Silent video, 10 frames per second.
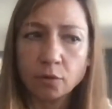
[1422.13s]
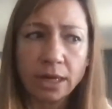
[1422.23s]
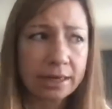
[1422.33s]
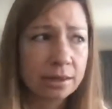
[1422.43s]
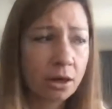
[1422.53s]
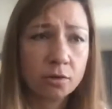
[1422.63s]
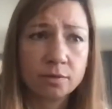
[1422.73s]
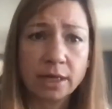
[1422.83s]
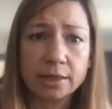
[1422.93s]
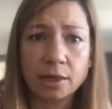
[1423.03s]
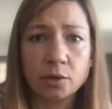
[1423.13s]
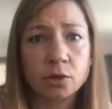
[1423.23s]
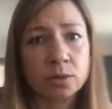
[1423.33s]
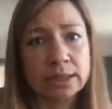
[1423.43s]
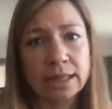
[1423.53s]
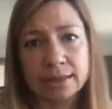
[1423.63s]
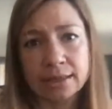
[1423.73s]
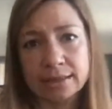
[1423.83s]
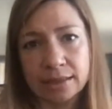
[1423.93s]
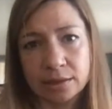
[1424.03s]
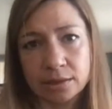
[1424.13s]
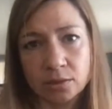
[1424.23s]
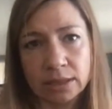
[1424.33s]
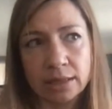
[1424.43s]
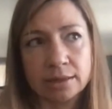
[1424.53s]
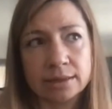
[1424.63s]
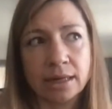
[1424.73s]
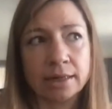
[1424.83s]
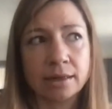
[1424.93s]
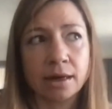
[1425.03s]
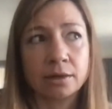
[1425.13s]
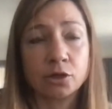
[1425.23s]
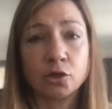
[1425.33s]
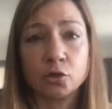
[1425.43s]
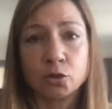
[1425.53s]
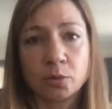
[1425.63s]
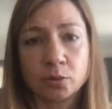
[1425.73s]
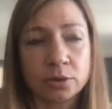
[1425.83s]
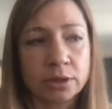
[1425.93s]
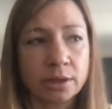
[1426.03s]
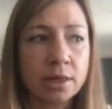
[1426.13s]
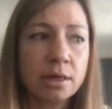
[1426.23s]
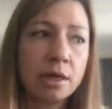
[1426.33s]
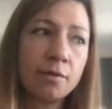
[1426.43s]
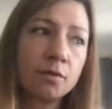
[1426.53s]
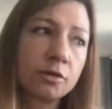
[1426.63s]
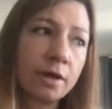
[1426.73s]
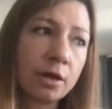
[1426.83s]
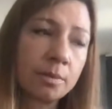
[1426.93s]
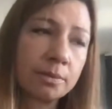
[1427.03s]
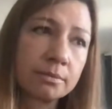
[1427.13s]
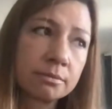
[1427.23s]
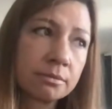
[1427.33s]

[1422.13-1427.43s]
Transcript: collect a lot of data, you know that data centers on the other side are a huge polluter. If you develop